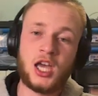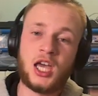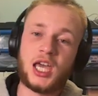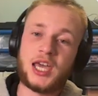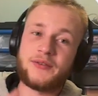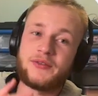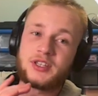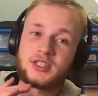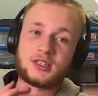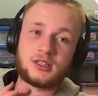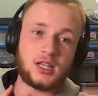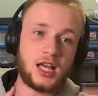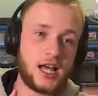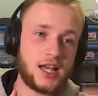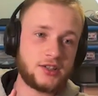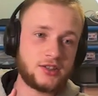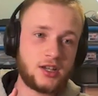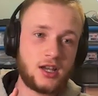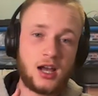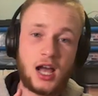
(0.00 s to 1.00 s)
If it's
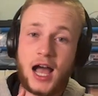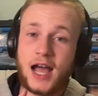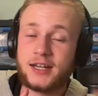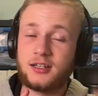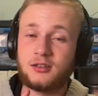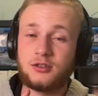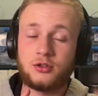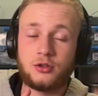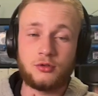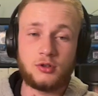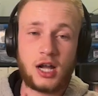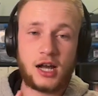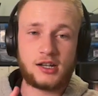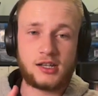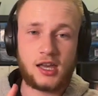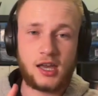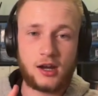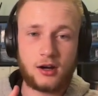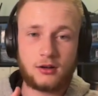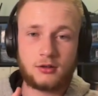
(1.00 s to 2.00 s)
less, I do not
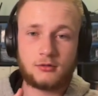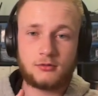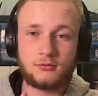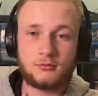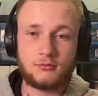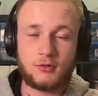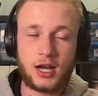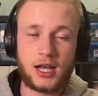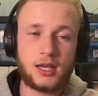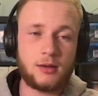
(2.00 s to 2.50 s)
care, right?